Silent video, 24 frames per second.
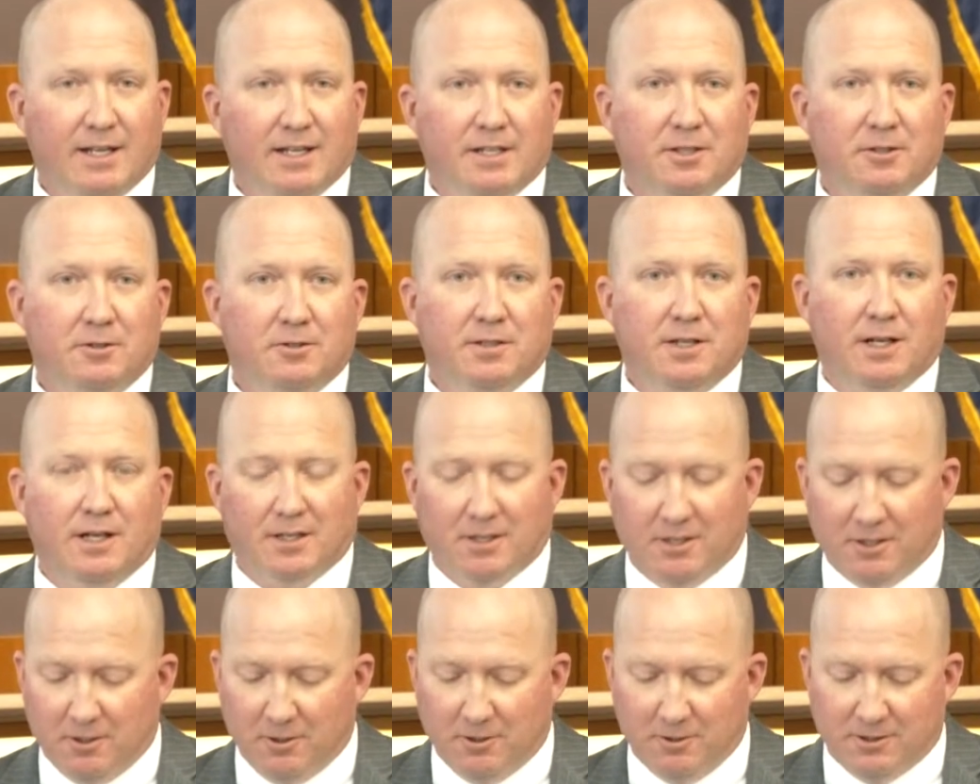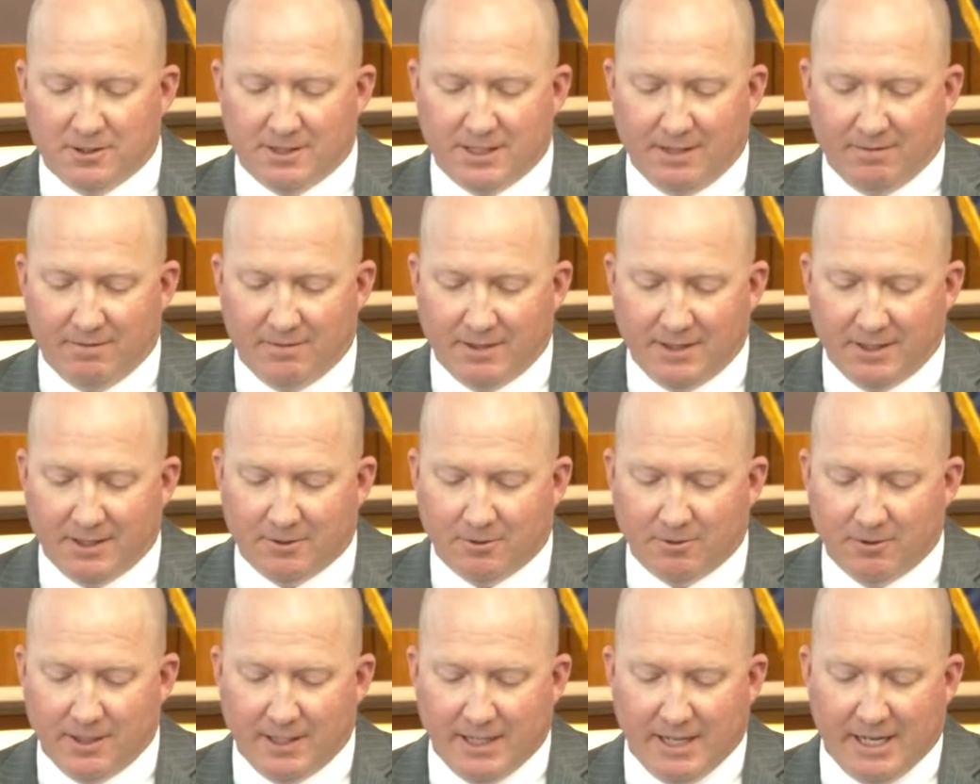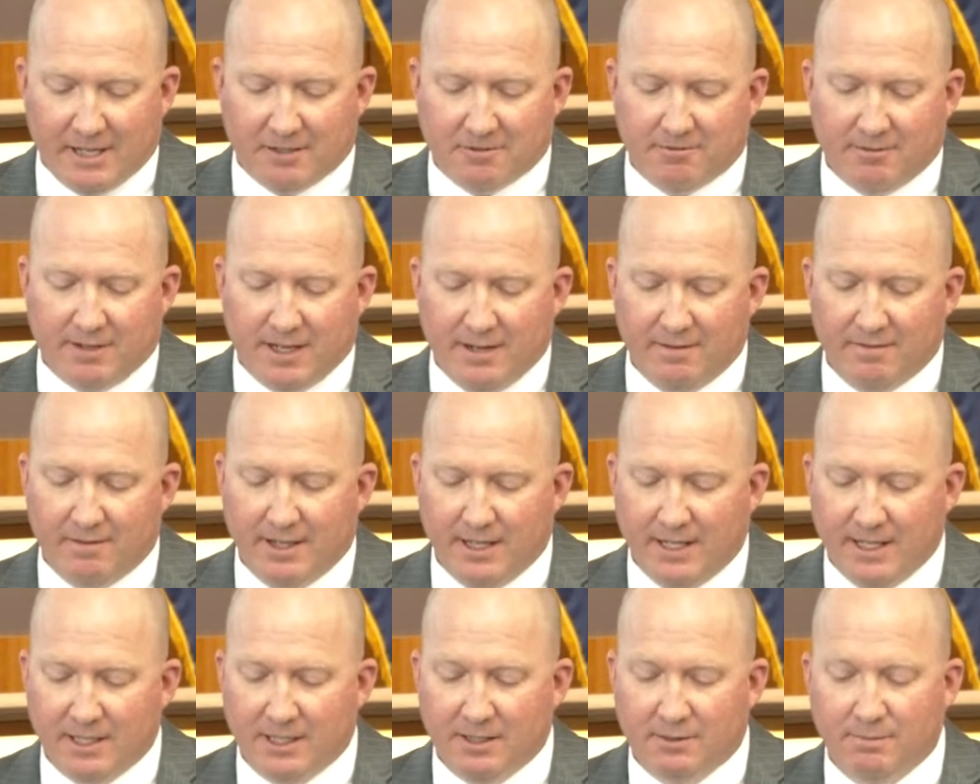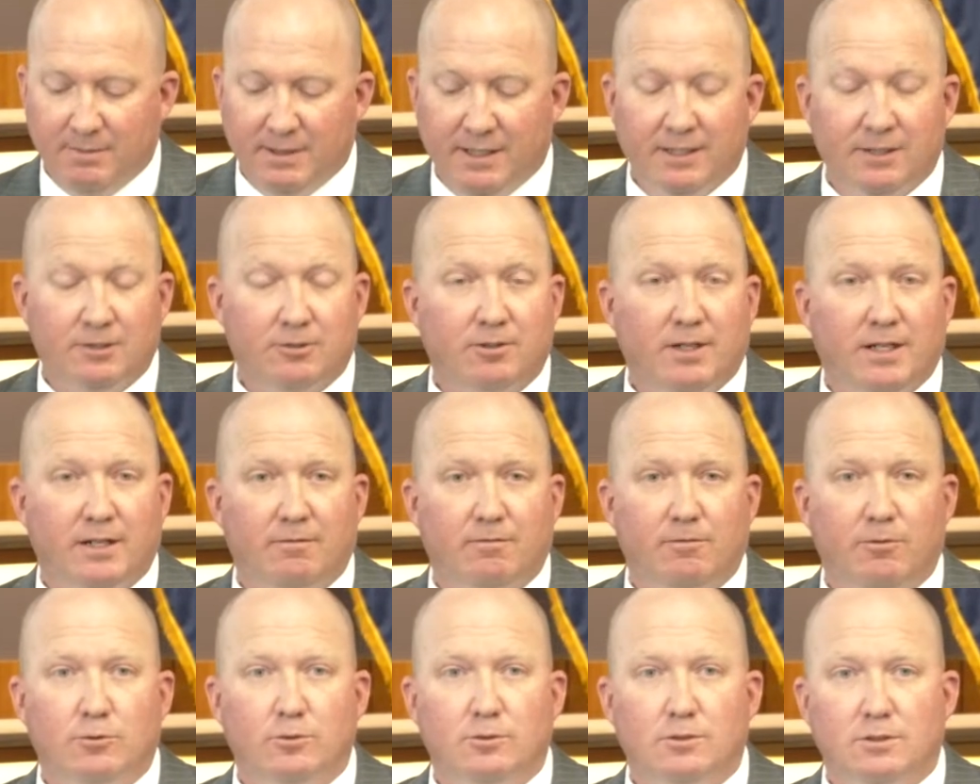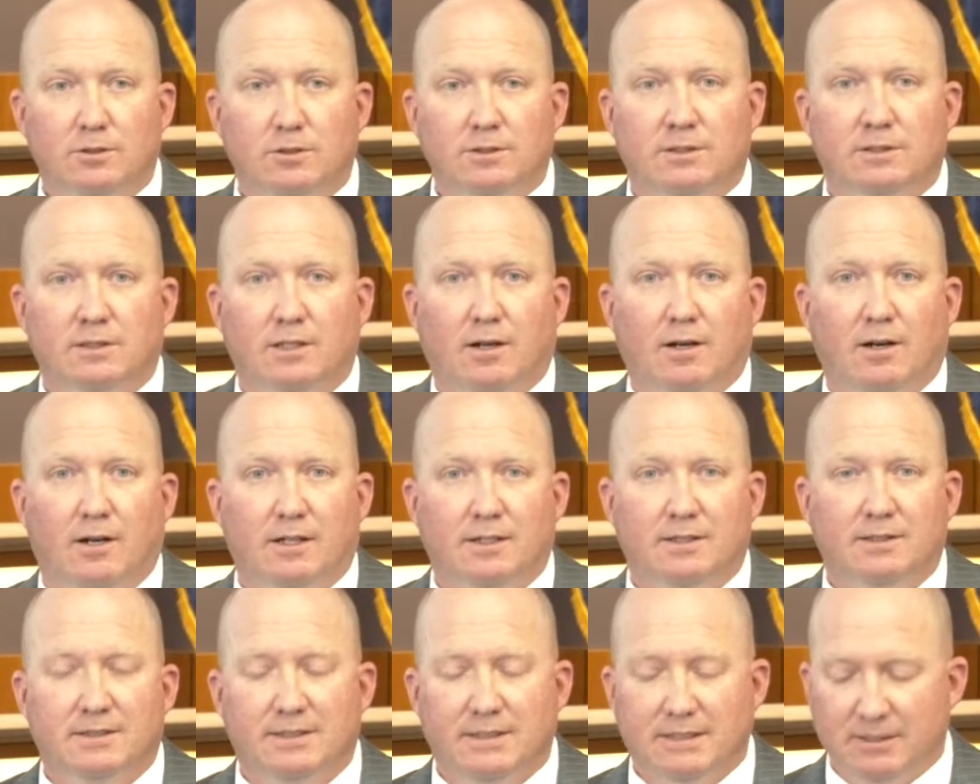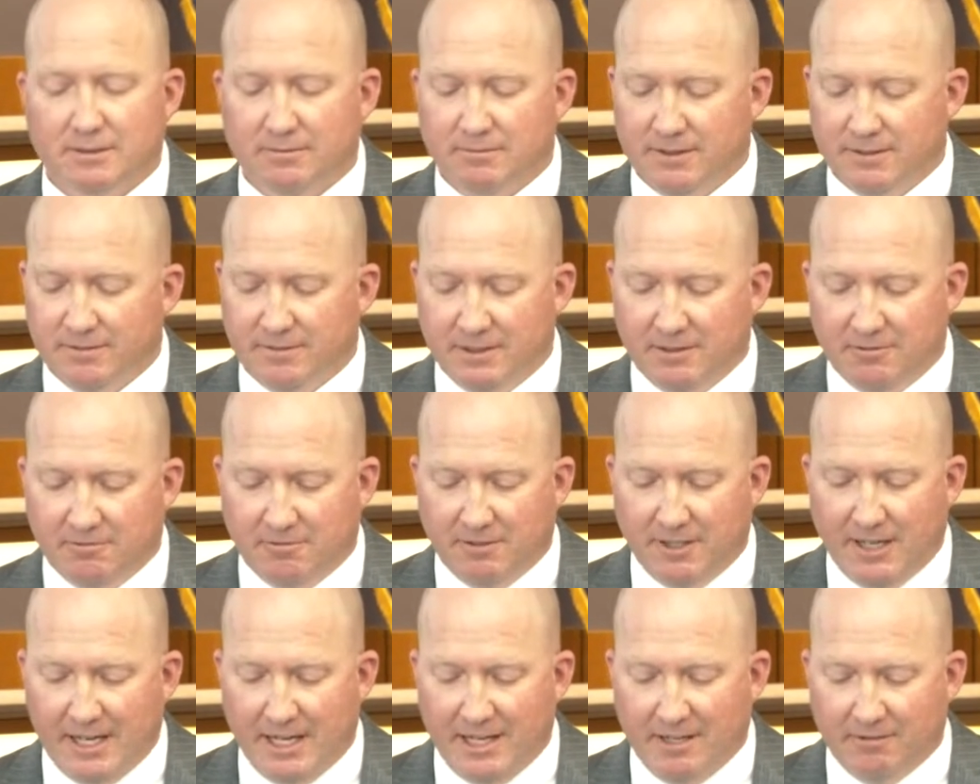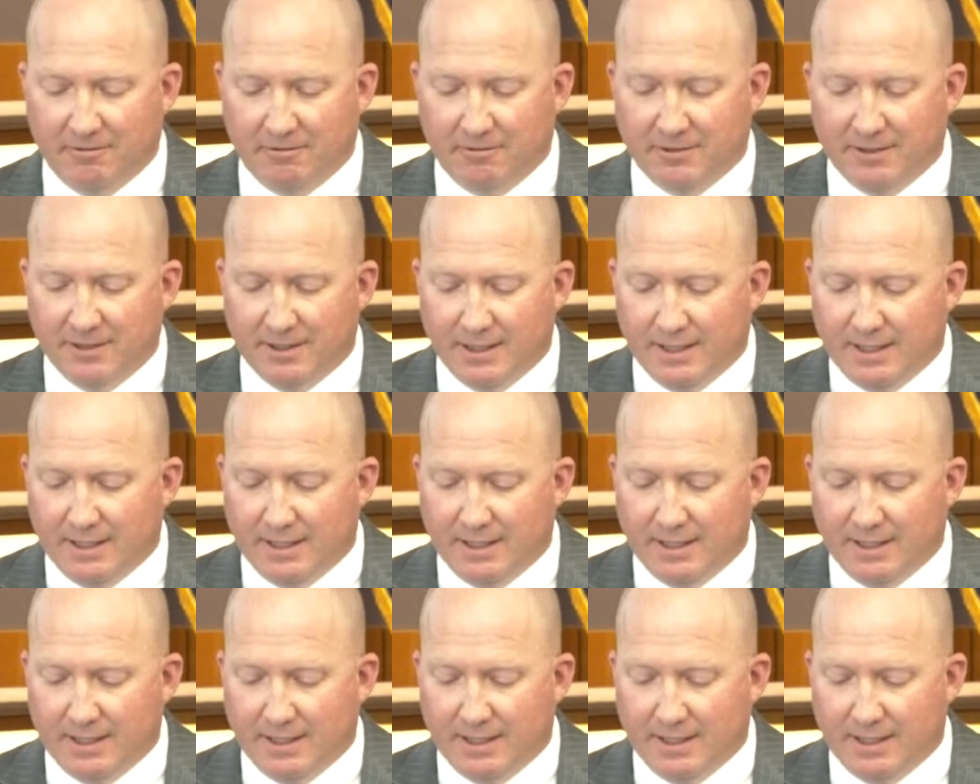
Utah Code 73-5A and Administrative Rules R655